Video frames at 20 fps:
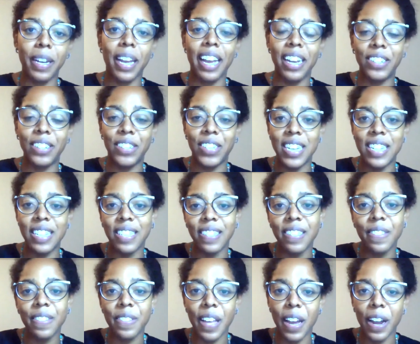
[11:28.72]

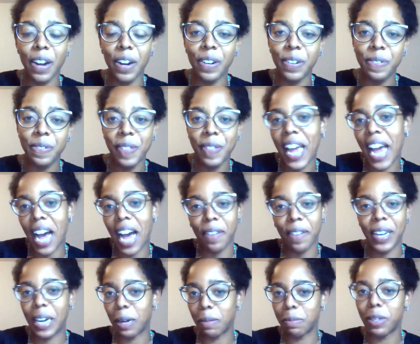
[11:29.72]
applications, they
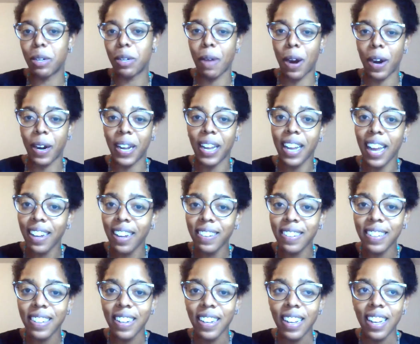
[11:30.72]
haven't come to market
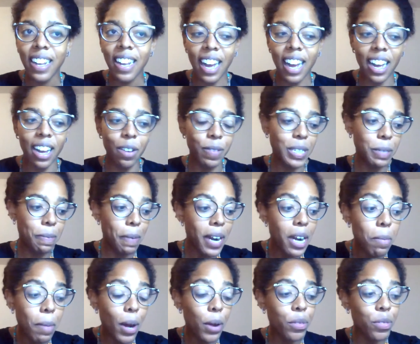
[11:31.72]
yet. We
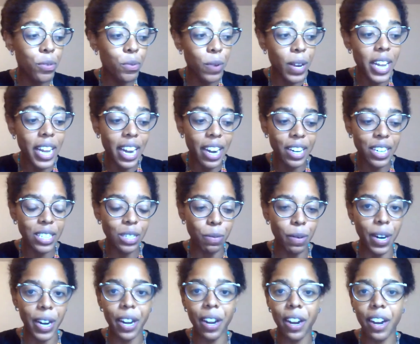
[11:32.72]
spent about 3 years
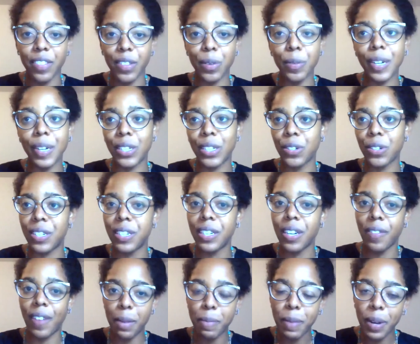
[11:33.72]
working on the research
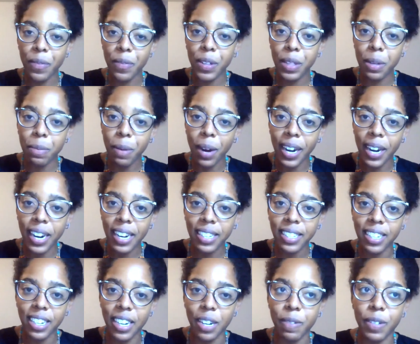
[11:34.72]
and development for the
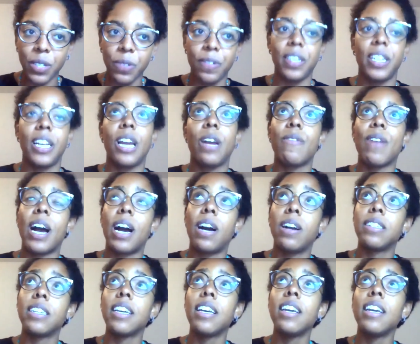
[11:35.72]
product, and it was really
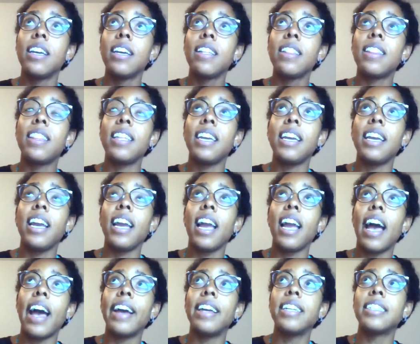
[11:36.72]
around
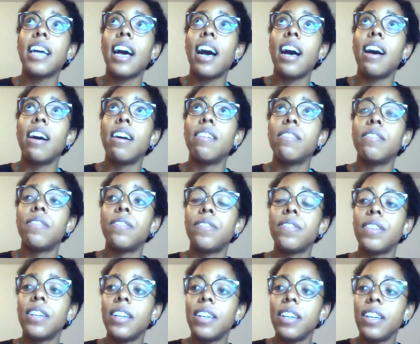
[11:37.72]
the end
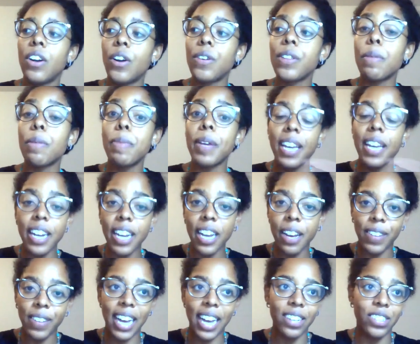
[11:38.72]
of, or the
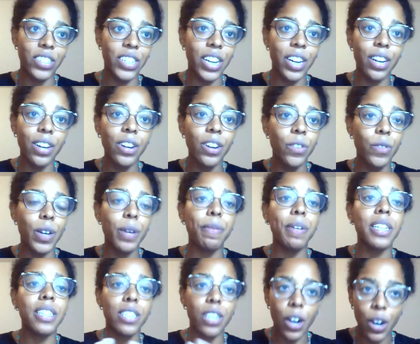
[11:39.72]
beginning of last year
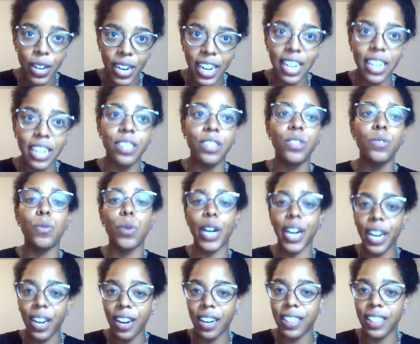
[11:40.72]
when we started
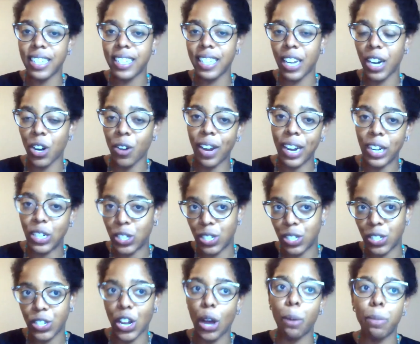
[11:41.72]
working on these
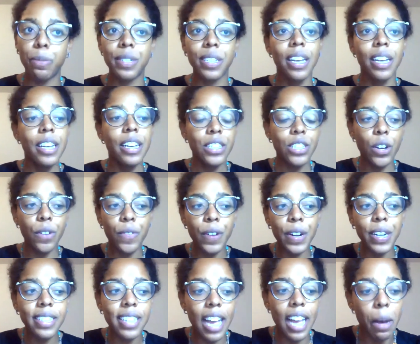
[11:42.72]
integration scopes. So
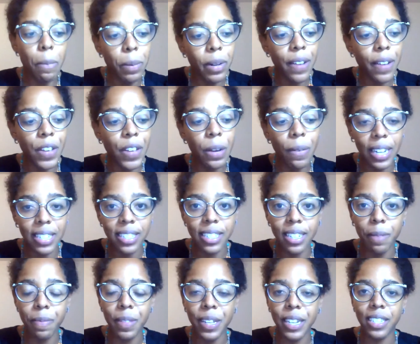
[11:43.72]
for example, if you want
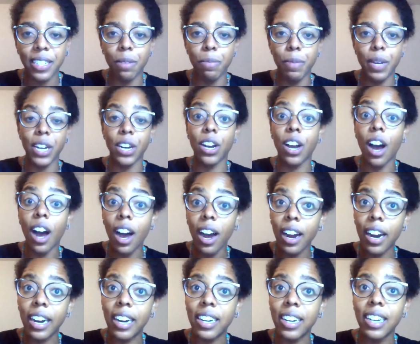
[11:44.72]
something to be in a
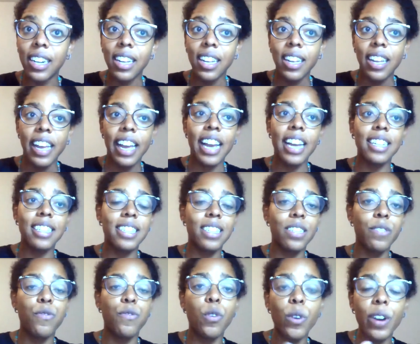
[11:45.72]
car,
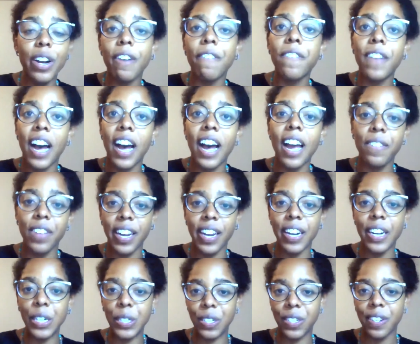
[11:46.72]
it's 4 to 5
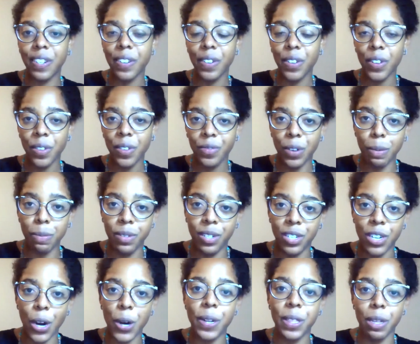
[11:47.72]
years from
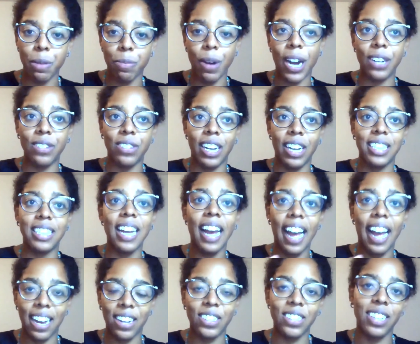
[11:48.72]
starting the project to
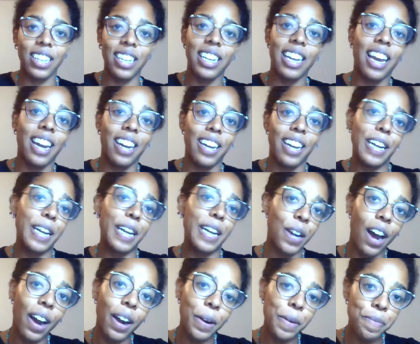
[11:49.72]
actually get it in a
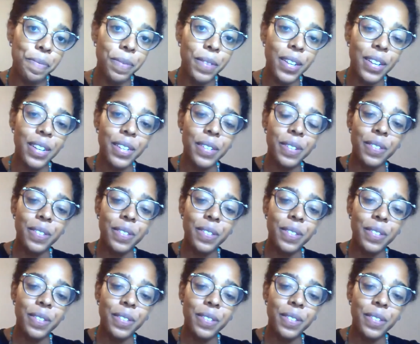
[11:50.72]
car.